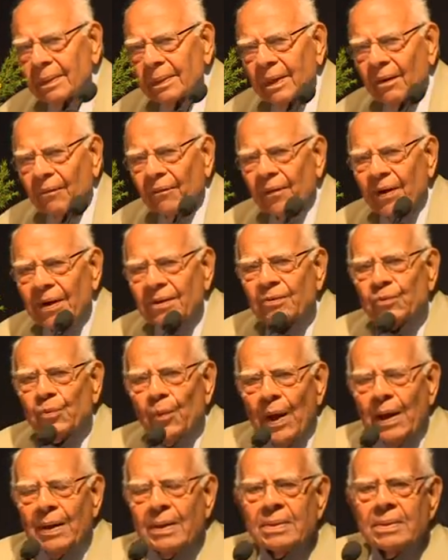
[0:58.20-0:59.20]
The first
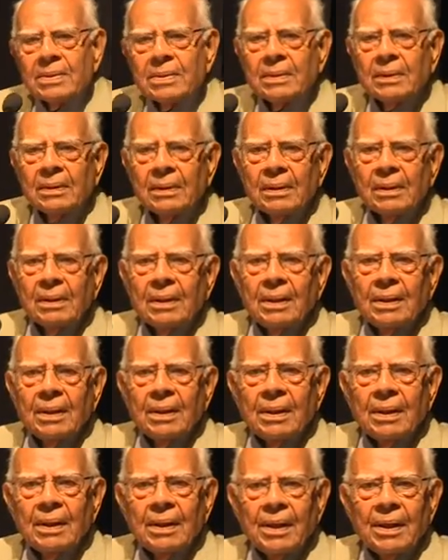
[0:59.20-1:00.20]
one
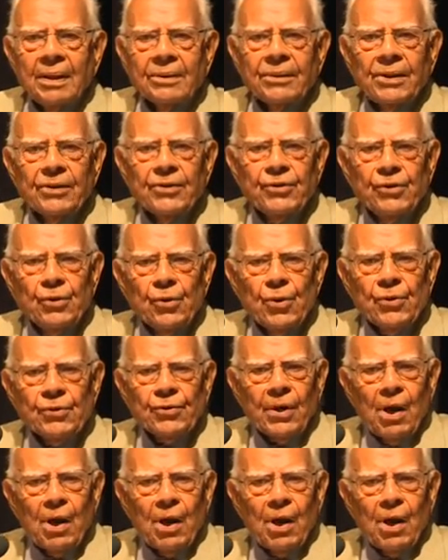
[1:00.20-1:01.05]
is a Jewish